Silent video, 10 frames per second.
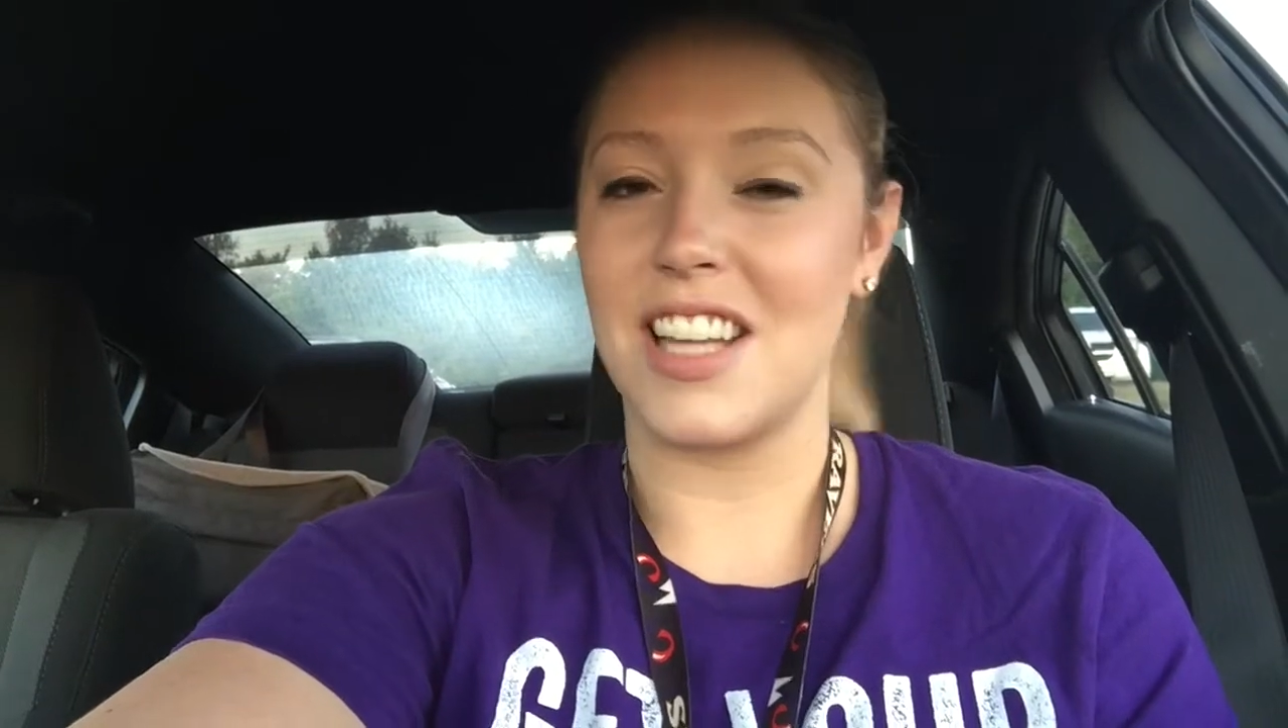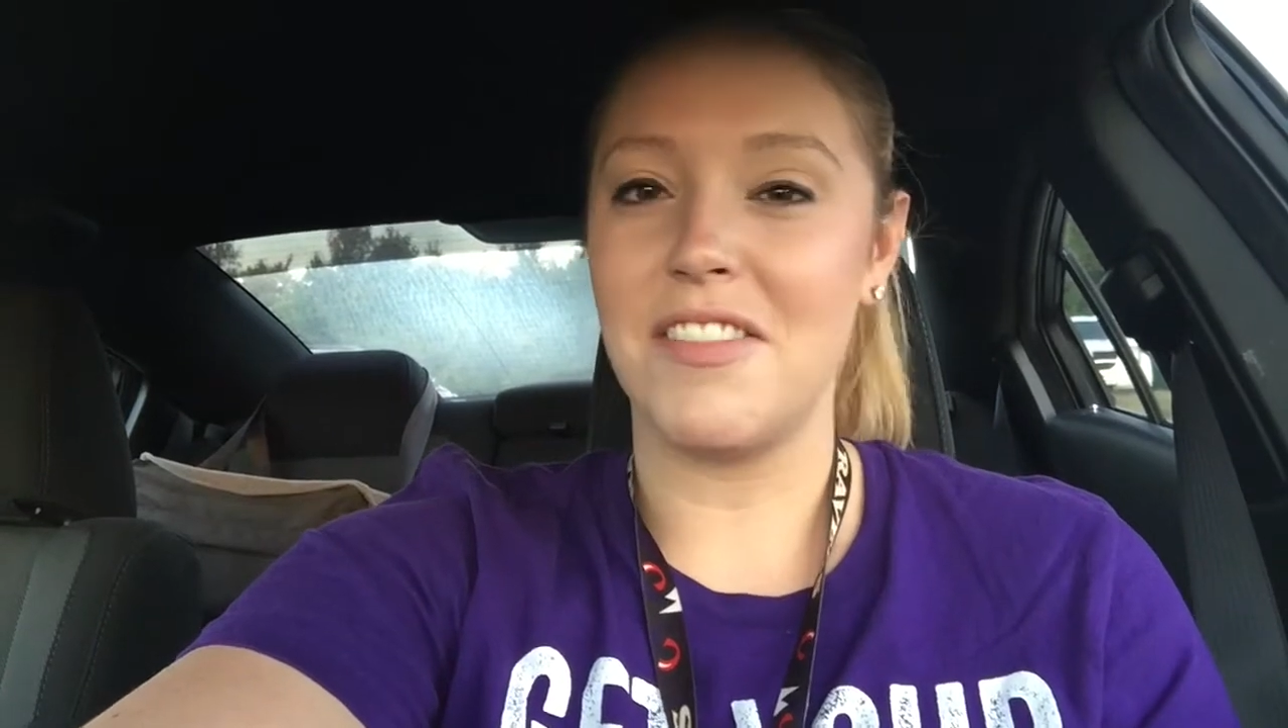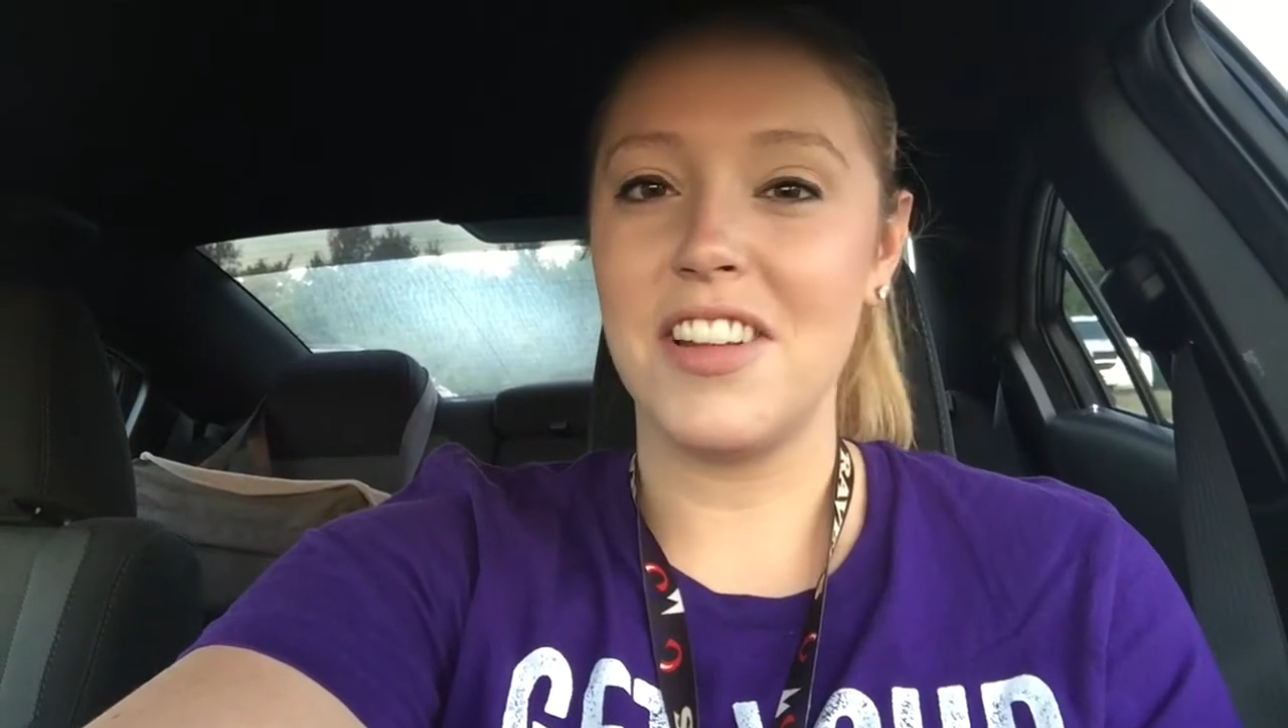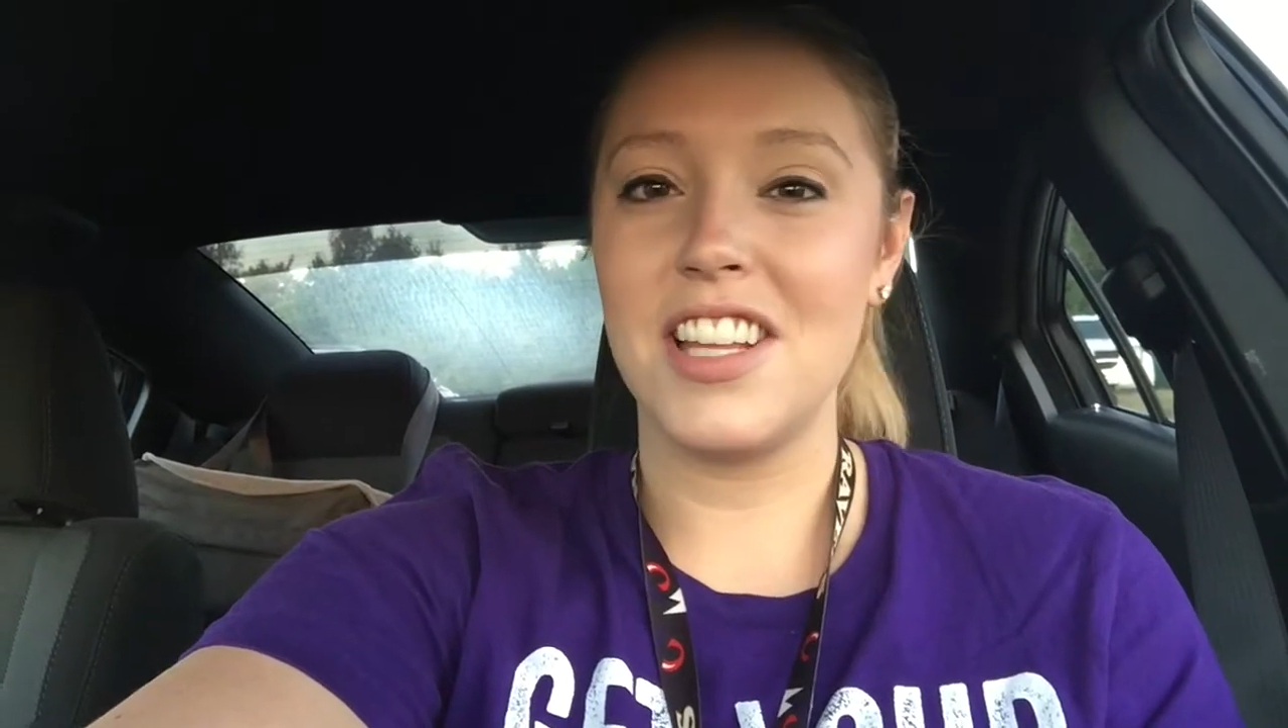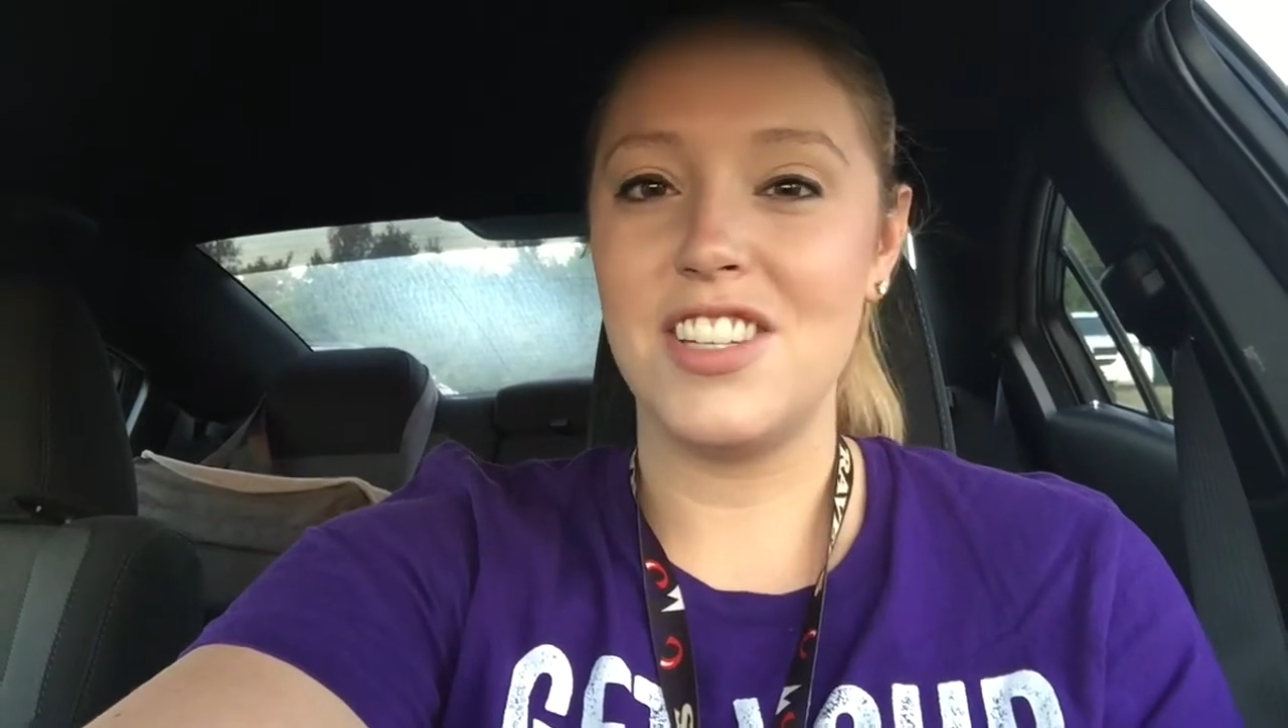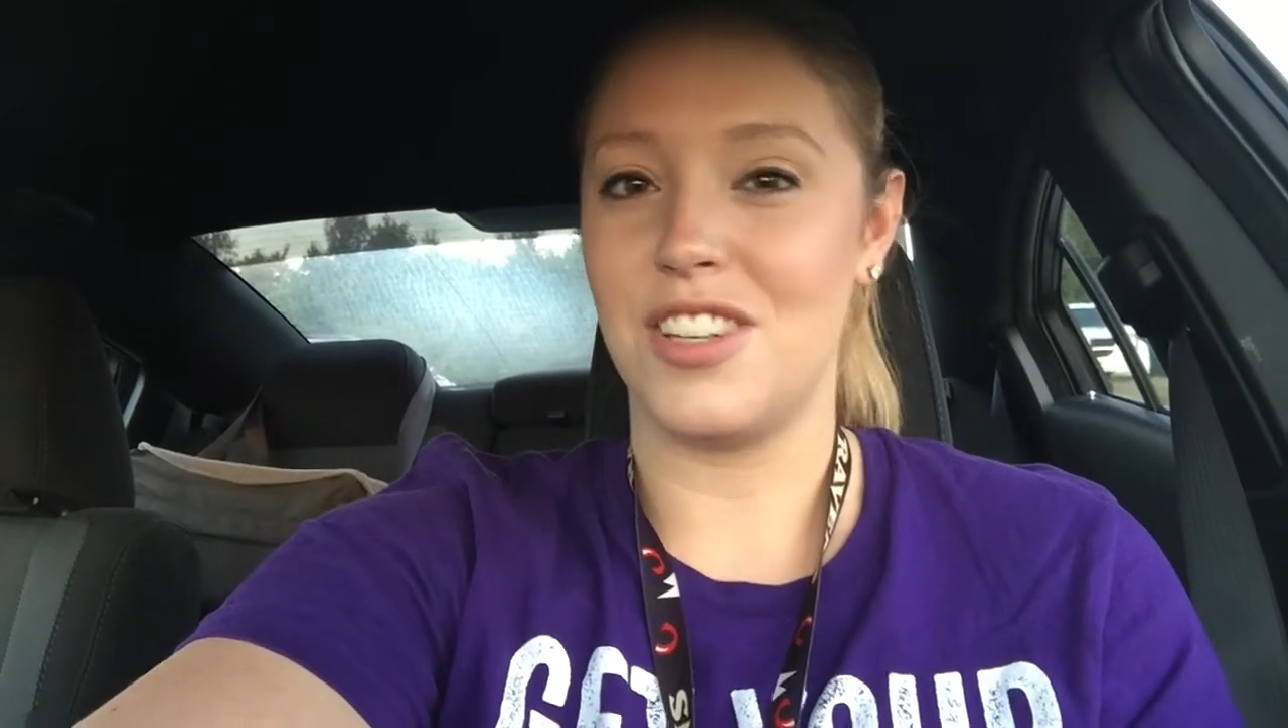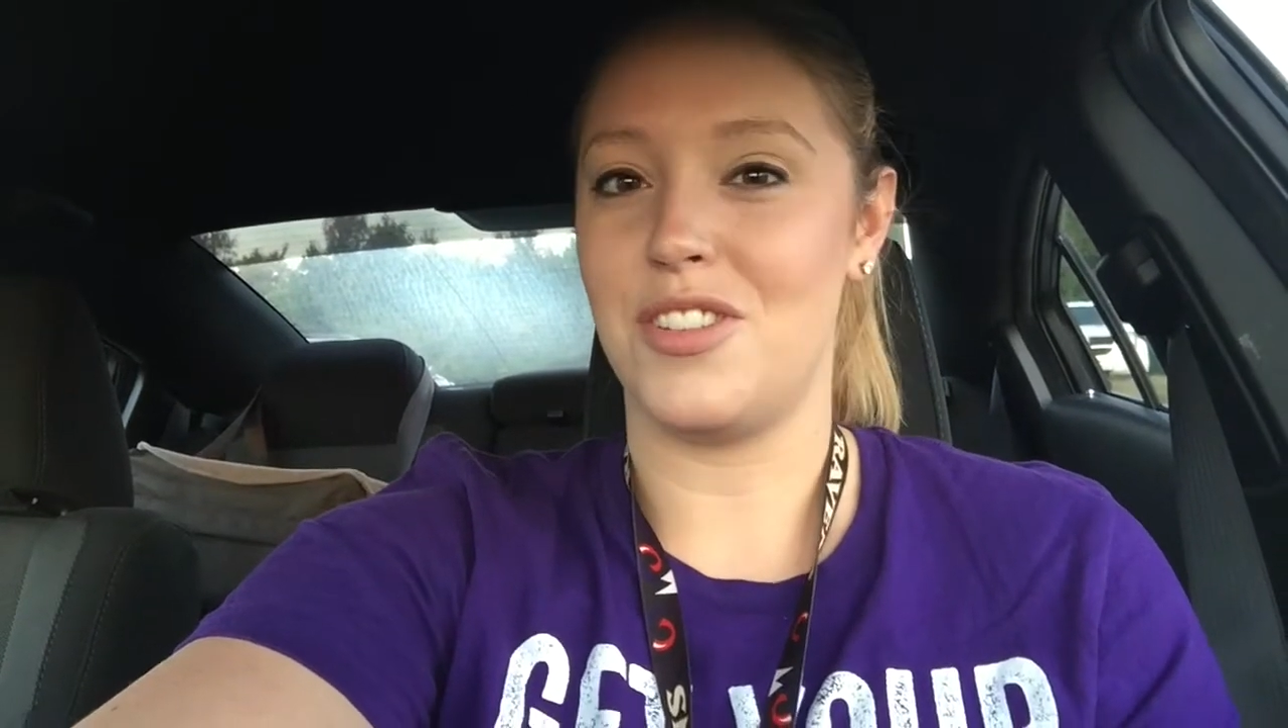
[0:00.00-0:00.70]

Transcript: I really should